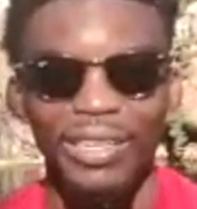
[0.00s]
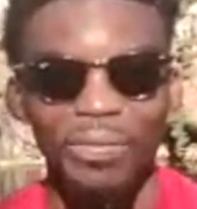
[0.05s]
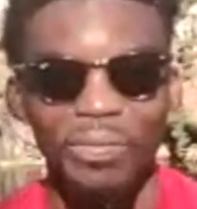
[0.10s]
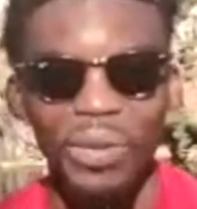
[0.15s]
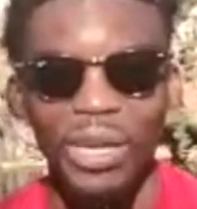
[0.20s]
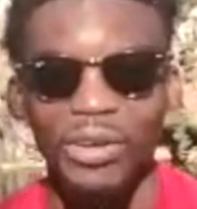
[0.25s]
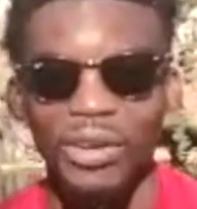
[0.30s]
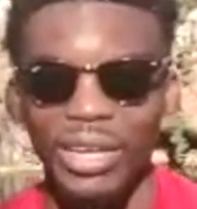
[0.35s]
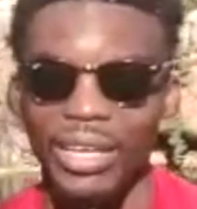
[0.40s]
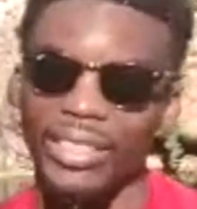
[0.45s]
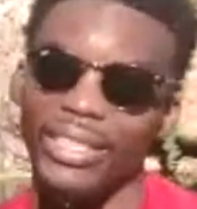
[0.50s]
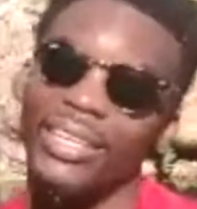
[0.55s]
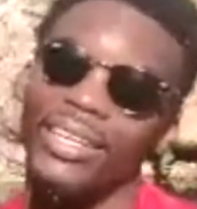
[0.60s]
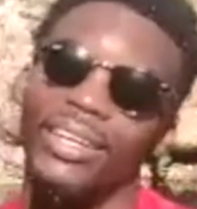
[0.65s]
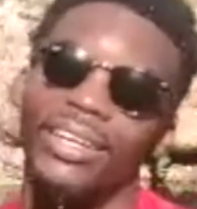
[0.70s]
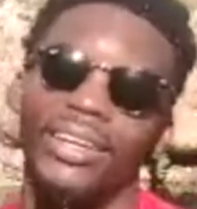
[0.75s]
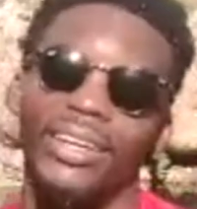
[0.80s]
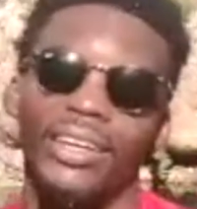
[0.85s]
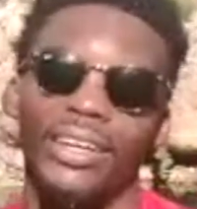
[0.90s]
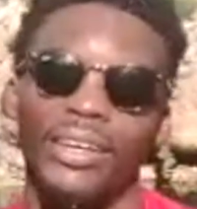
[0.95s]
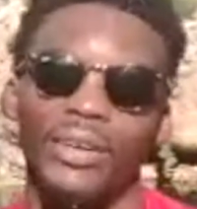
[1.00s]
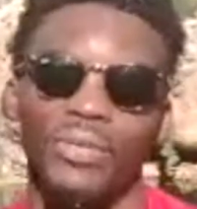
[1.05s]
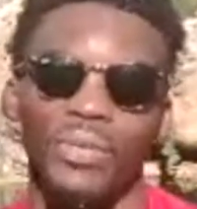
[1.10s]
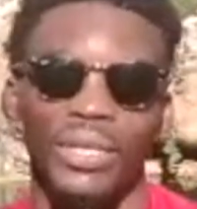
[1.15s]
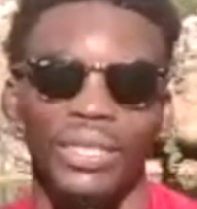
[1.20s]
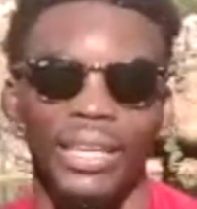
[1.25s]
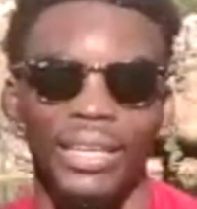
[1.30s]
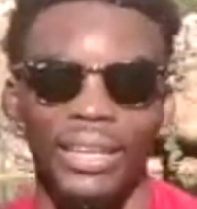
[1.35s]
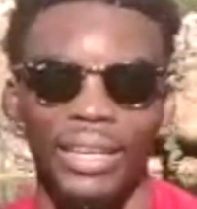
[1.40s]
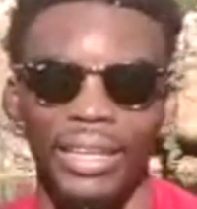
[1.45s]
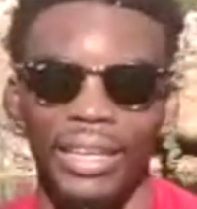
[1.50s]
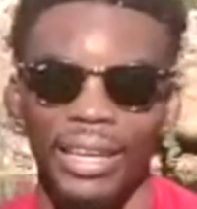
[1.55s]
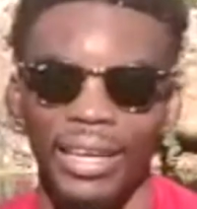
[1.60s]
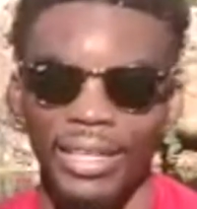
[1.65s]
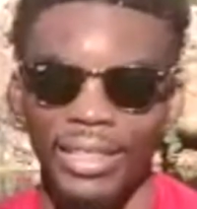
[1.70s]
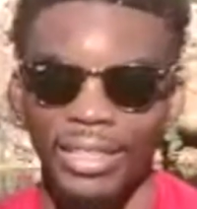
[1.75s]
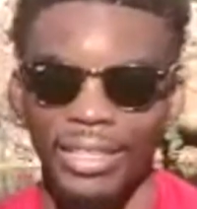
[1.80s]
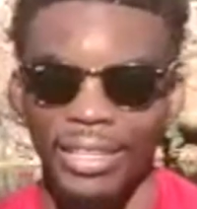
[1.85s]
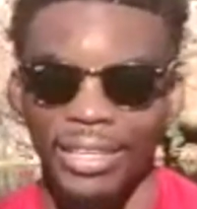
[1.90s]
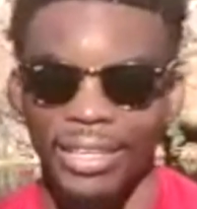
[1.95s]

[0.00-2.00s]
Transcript: Period. But then again,